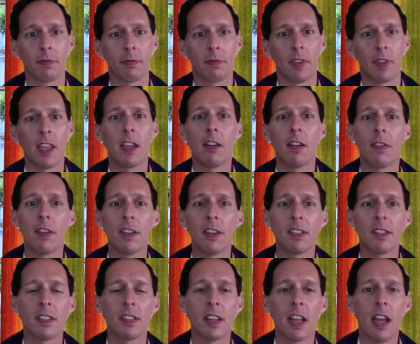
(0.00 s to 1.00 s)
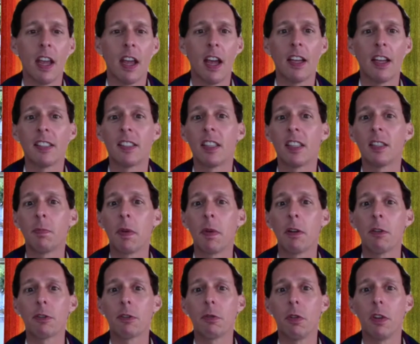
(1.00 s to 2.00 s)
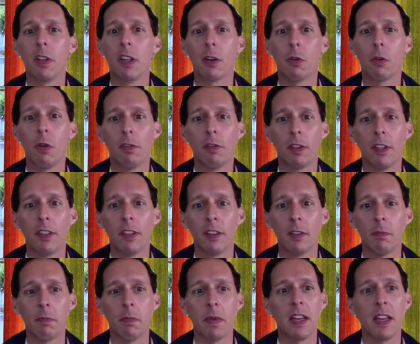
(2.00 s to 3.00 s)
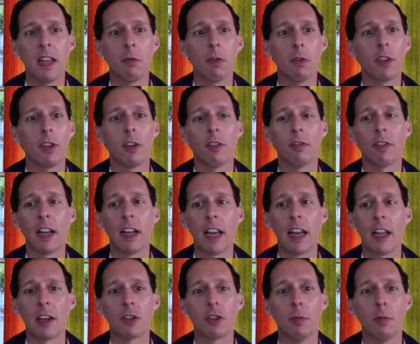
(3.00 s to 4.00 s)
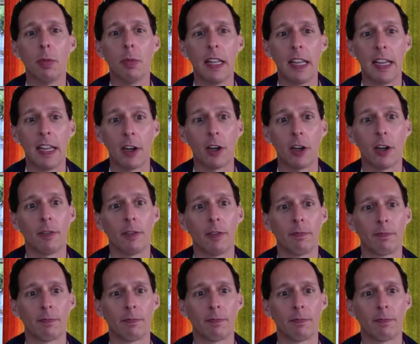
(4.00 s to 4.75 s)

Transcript: Think of this as the spiritual equivalent of meeting with your financial planner.